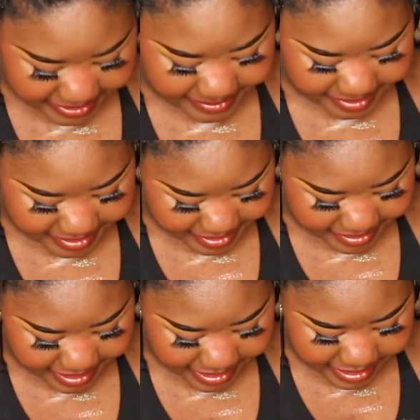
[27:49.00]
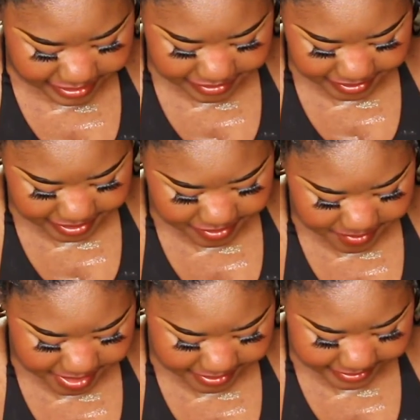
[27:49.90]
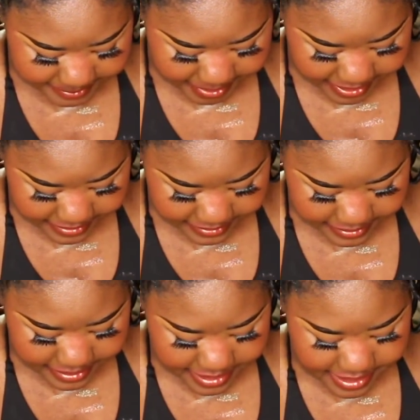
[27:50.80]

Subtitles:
This was an interesting way to spend